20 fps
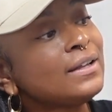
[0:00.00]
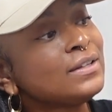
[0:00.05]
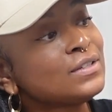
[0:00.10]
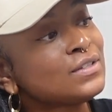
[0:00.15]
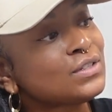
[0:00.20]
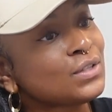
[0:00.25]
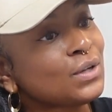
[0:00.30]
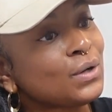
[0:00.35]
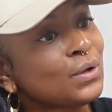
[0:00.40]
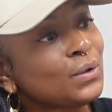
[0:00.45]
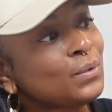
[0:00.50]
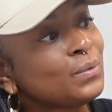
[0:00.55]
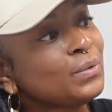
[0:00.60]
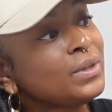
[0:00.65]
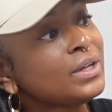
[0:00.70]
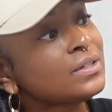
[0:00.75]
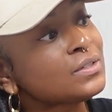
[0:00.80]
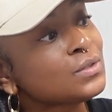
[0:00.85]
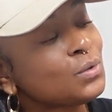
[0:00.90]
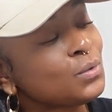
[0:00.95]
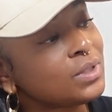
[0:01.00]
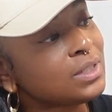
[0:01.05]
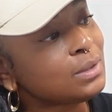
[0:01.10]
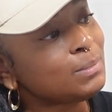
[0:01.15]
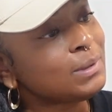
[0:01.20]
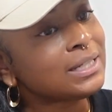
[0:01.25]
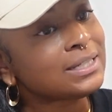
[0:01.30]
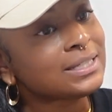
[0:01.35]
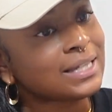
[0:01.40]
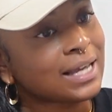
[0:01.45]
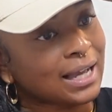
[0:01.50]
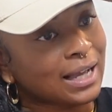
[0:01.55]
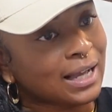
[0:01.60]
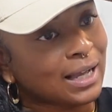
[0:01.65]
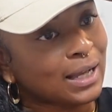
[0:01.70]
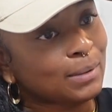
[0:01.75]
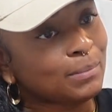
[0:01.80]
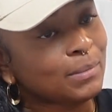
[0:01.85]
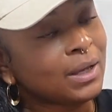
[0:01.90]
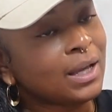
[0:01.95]
And so there's going to be a
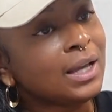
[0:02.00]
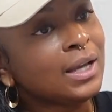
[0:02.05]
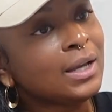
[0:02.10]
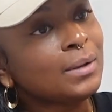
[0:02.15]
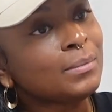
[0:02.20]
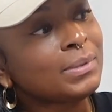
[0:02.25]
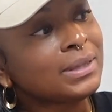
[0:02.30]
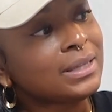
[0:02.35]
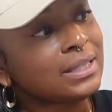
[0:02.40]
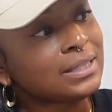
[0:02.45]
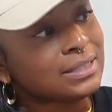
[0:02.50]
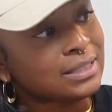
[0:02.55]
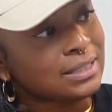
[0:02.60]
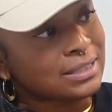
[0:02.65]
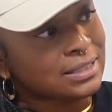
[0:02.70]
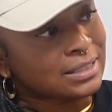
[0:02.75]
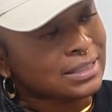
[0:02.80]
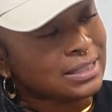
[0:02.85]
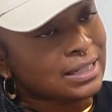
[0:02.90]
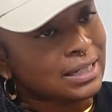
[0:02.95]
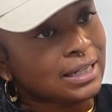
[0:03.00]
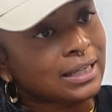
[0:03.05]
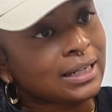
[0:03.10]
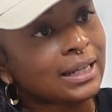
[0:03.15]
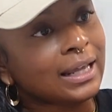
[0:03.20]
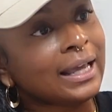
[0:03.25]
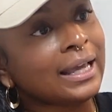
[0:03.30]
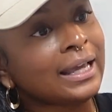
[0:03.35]
time, but this isn't it.